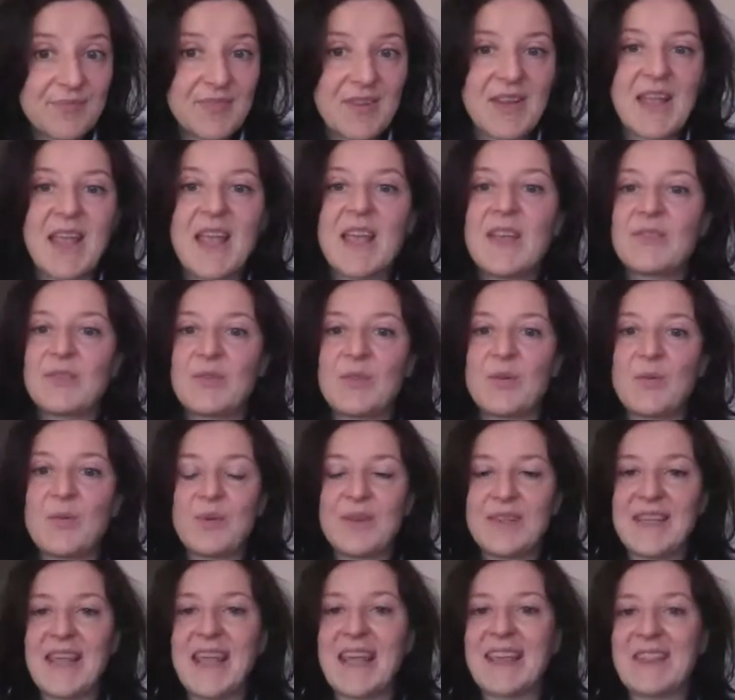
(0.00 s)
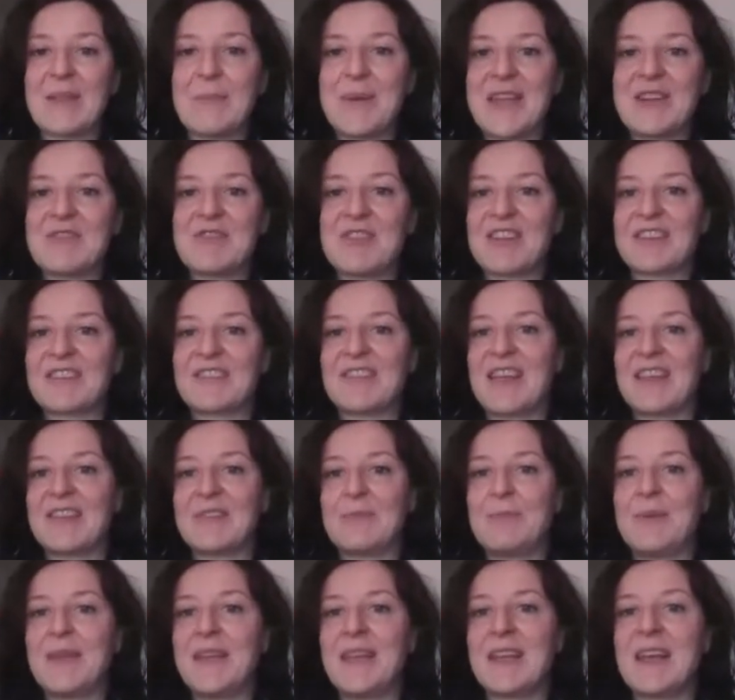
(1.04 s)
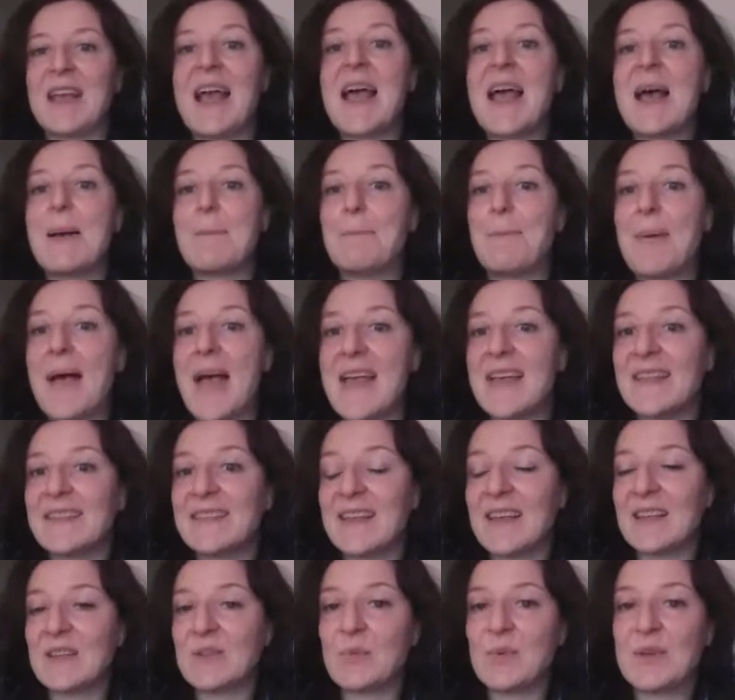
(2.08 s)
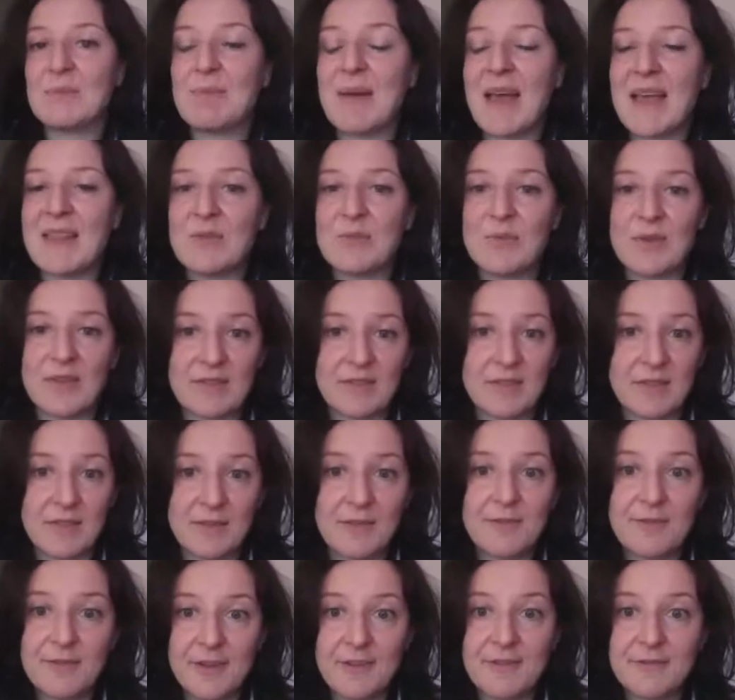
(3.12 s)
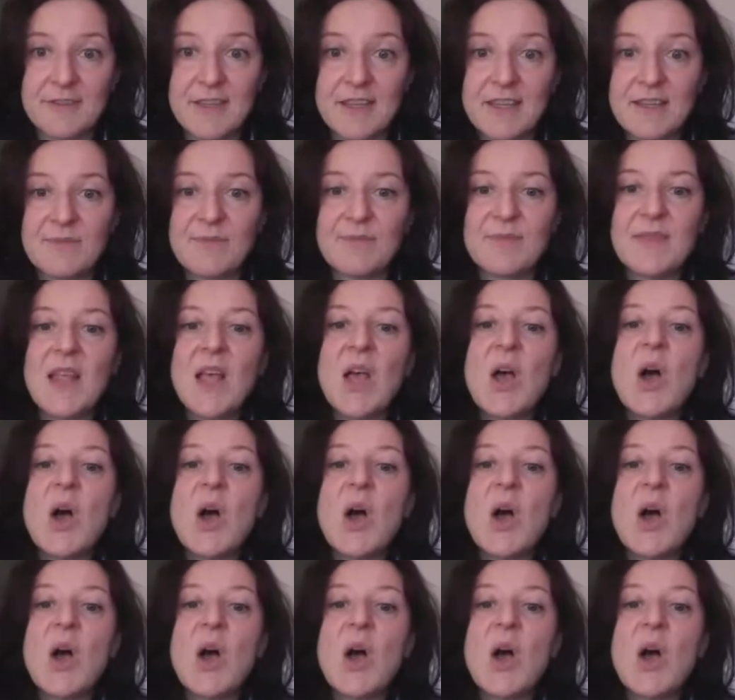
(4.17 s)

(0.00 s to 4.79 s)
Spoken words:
Okay, so we take the matrix as being banded with bandwidth 50.